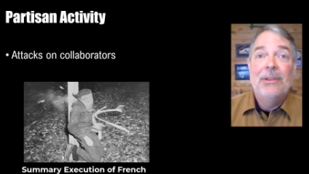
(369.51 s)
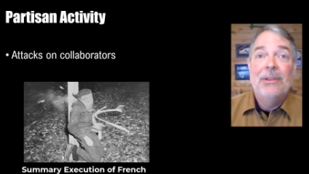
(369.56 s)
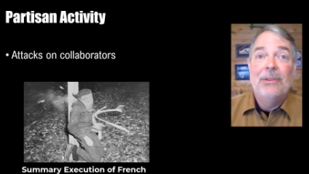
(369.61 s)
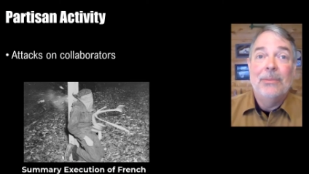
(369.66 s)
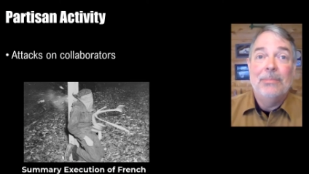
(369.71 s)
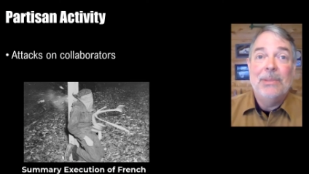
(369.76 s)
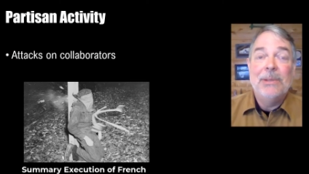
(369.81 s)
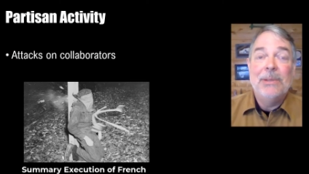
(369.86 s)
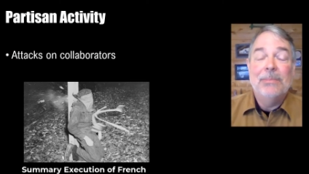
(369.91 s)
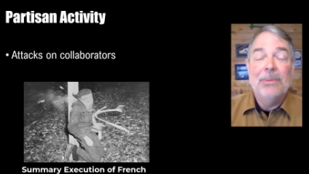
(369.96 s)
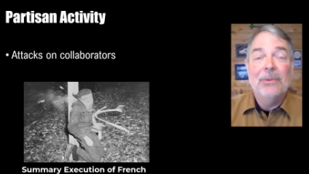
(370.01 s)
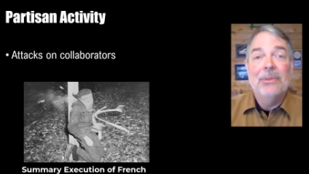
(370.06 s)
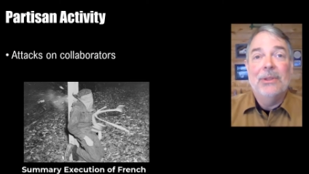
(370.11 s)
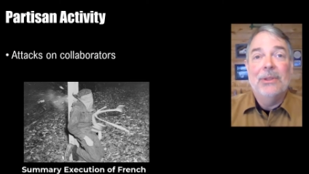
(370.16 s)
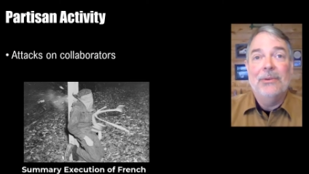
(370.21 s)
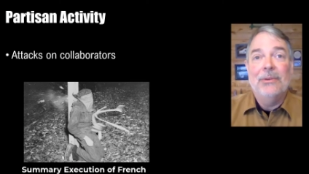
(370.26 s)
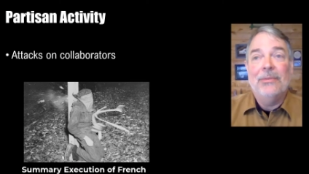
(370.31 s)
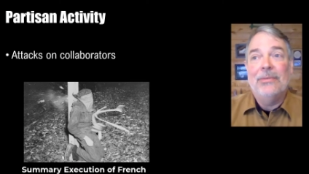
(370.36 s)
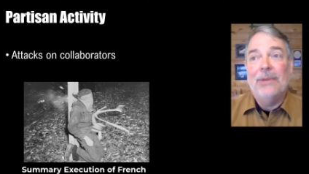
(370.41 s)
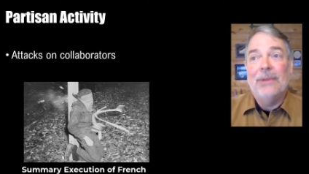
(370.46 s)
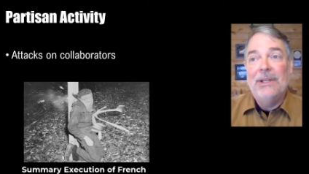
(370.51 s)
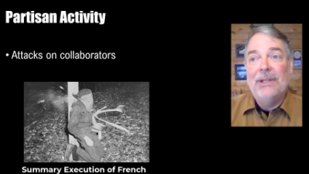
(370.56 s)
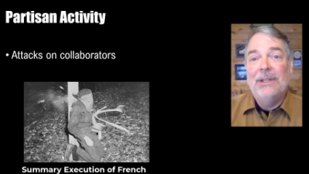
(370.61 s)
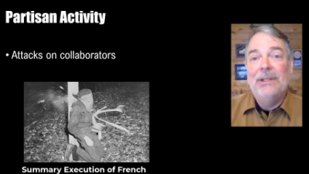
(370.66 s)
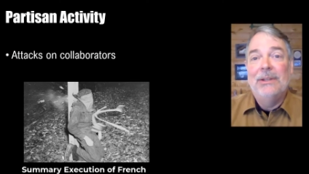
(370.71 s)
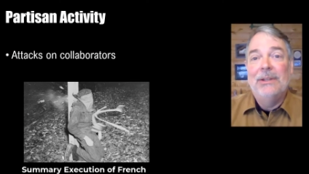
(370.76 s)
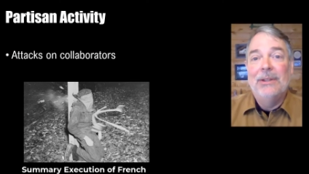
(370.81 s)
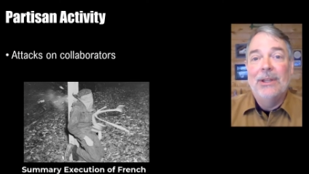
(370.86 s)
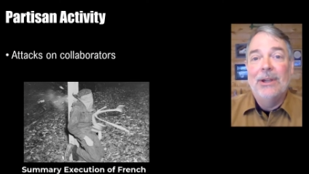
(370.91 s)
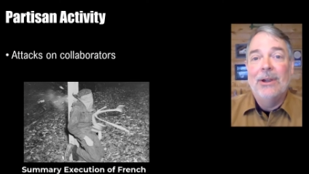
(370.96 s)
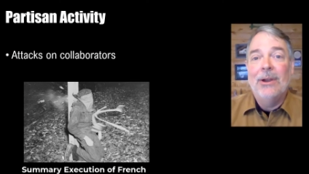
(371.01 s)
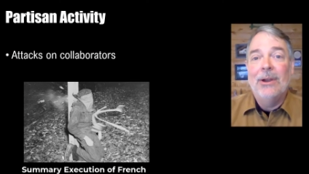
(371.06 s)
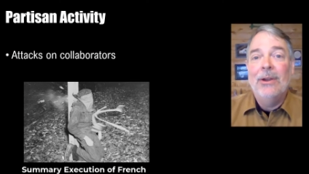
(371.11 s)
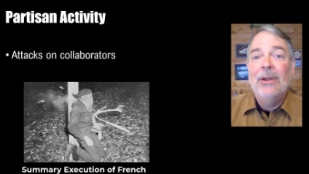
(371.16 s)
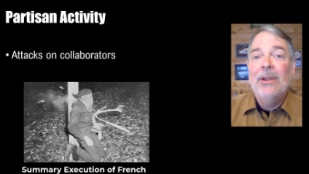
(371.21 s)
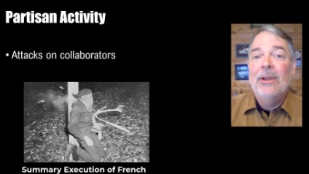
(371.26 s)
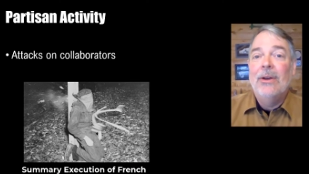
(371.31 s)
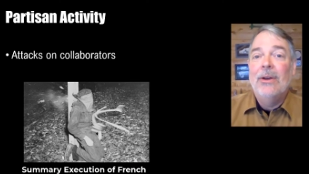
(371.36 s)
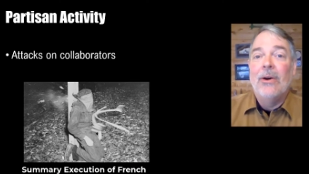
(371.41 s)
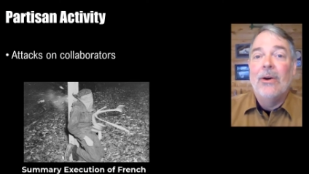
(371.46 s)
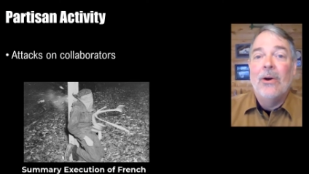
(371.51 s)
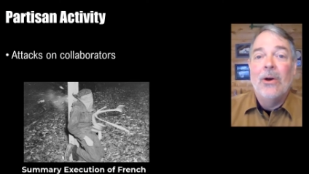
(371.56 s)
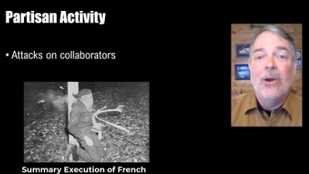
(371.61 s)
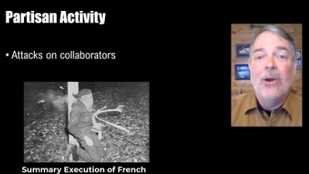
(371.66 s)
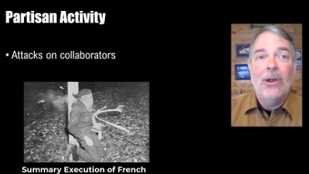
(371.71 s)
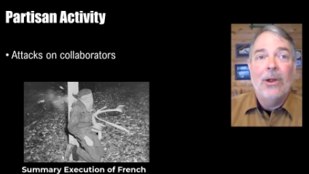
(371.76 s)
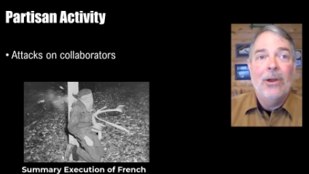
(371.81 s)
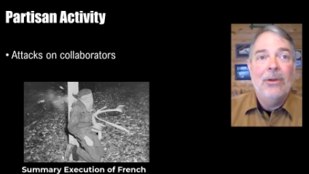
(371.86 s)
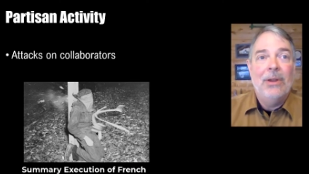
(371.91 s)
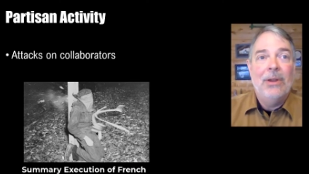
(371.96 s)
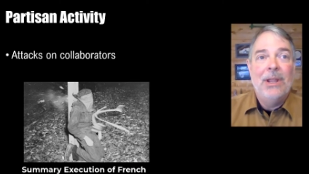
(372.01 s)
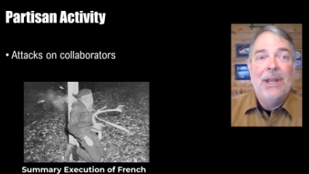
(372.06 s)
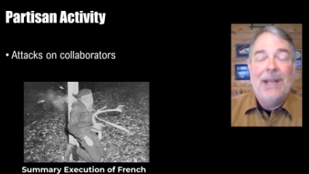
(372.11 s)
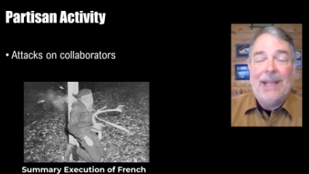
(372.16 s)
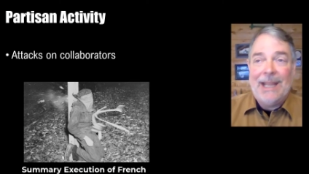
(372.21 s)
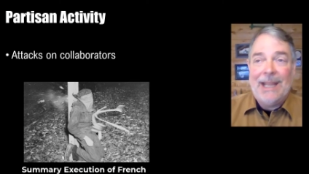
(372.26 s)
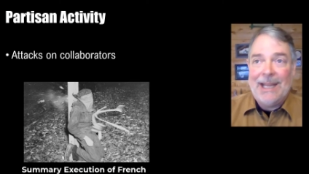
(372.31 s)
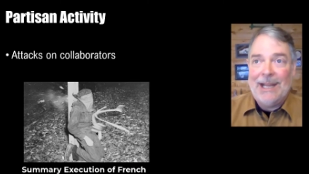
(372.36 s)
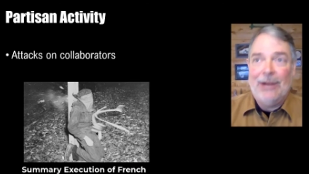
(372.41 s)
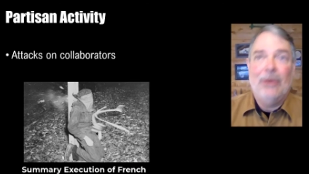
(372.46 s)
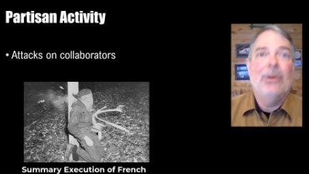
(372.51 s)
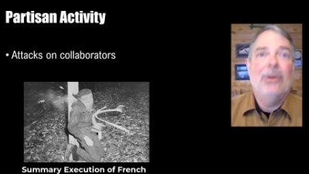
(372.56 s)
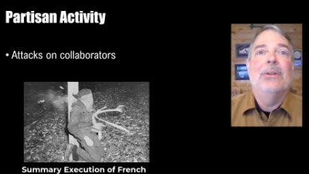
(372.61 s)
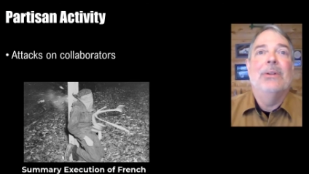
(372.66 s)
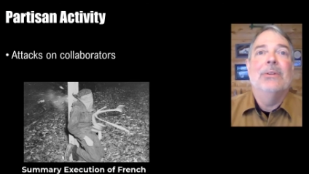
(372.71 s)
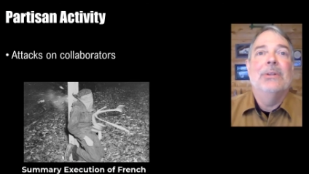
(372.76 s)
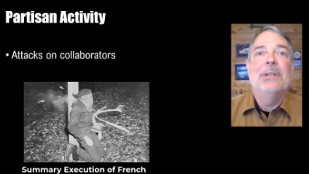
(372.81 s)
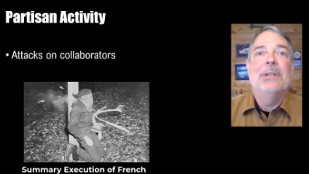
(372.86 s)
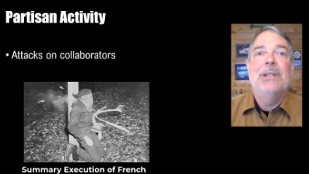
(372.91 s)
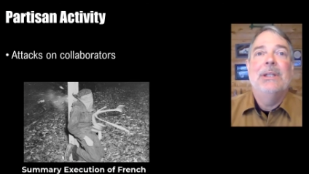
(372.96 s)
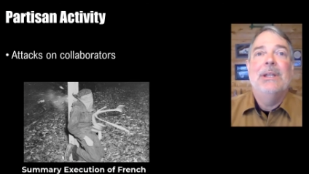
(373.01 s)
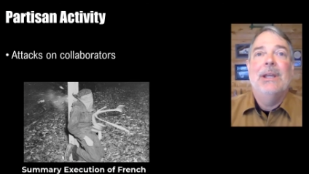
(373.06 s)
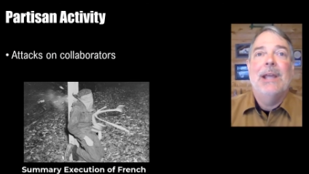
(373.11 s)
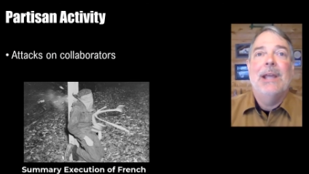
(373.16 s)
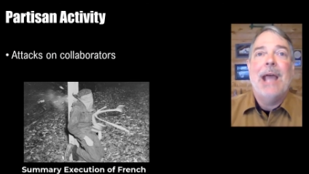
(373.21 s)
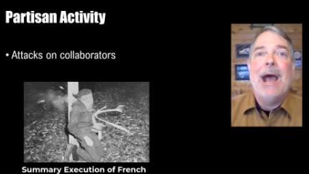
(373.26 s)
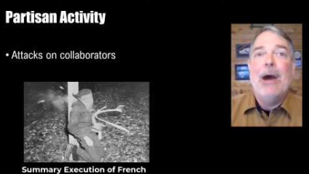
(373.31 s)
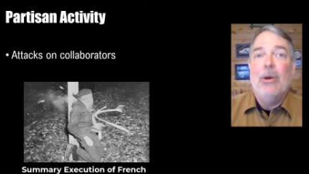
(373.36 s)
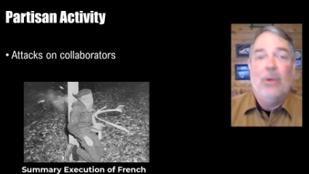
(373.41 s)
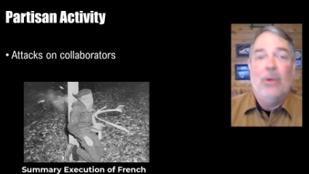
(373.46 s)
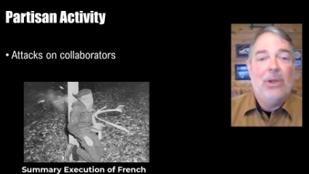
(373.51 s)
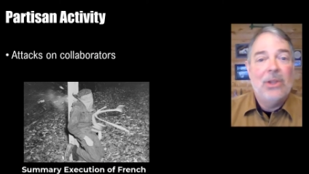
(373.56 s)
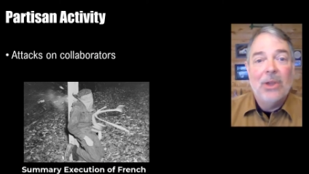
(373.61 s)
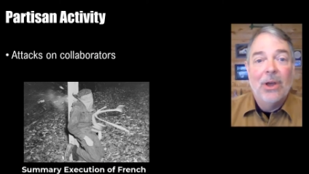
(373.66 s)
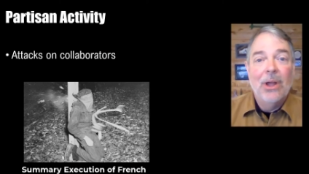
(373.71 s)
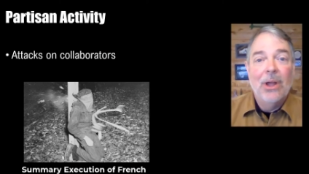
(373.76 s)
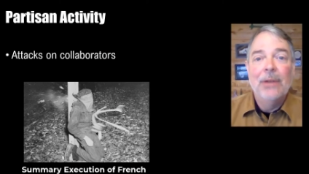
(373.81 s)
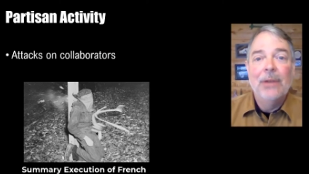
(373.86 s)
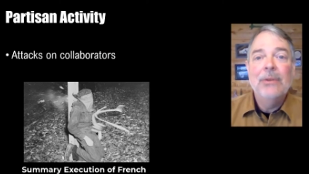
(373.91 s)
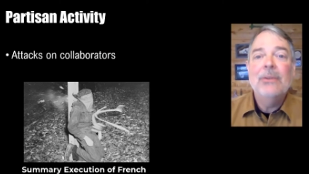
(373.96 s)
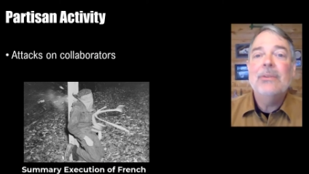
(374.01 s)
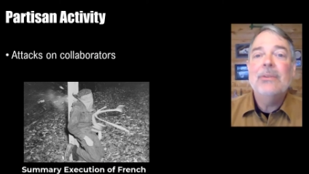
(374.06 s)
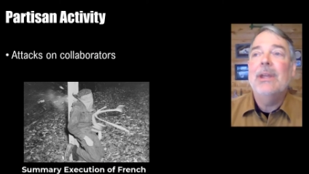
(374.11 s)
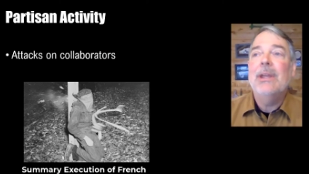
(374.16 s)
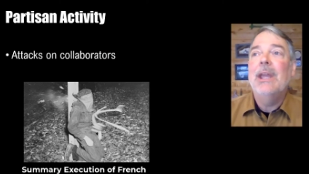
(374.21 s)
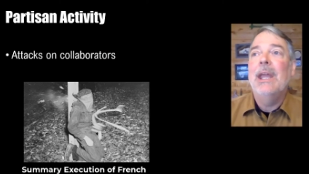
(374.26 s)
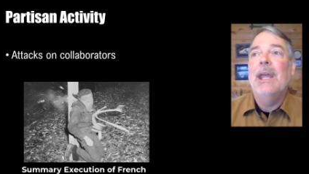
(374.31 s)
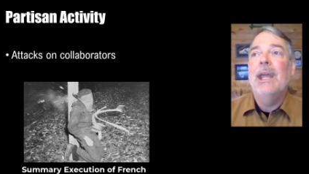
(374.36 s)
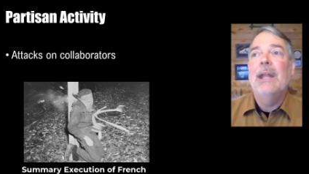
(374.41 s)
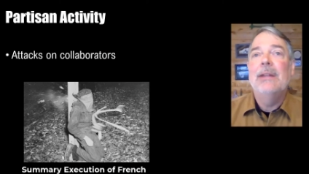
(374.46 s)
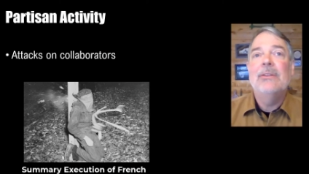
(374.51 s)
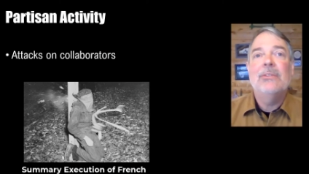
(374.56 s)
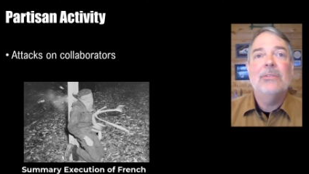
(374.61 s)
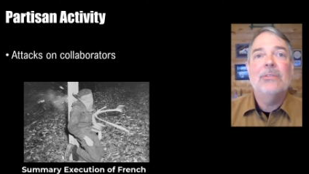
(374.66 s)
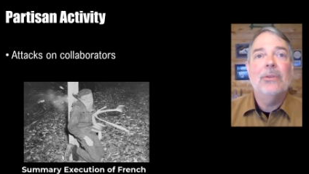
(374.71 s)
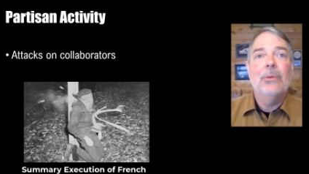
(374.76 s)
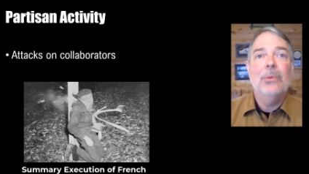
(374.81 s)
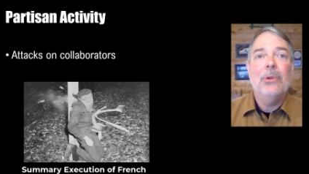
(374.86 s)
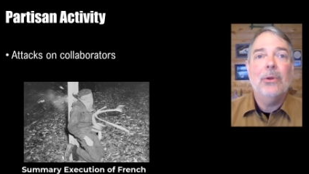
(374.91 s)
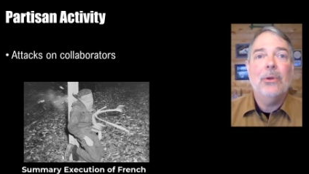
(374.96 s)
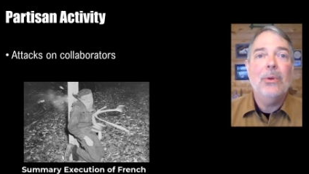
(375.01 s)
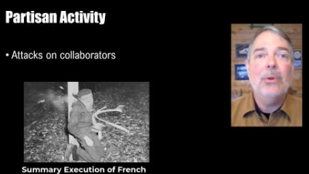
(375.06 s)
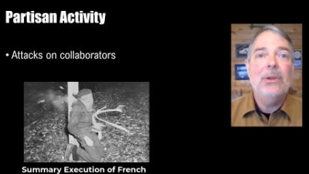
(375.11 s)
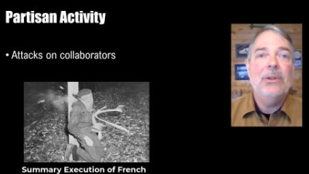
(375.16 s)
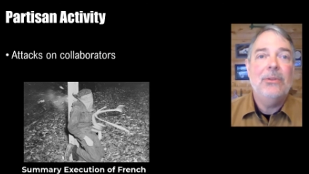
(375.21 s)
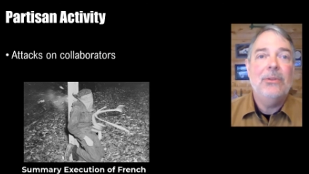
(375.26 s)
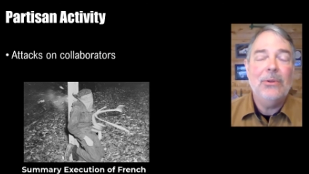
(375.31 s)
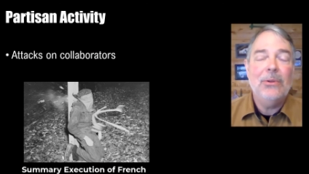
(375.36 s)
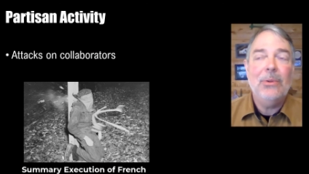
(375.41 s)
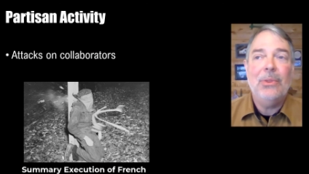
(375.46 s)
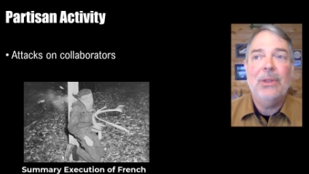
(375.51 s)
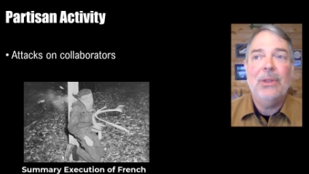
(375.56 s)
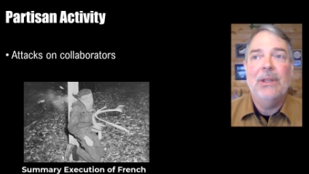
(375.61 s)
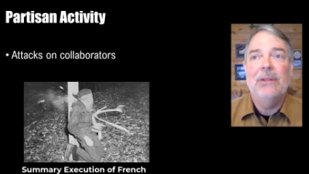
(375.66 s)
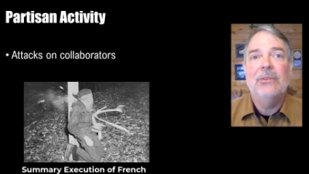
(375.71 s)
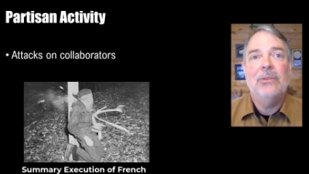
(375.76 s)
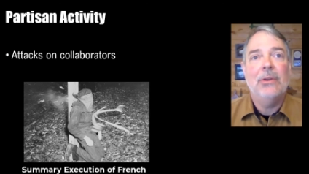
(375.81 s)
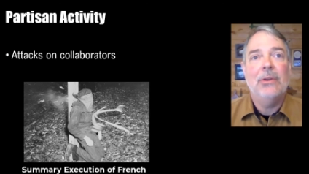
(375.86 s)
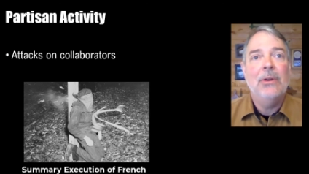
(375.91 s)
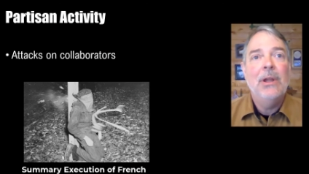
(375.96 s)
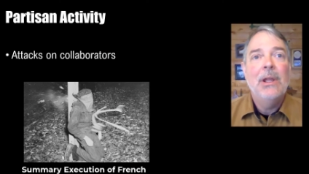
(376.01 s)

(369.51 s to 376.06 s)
the people that are fighting there are inherently outgunned, and so they're going to do things.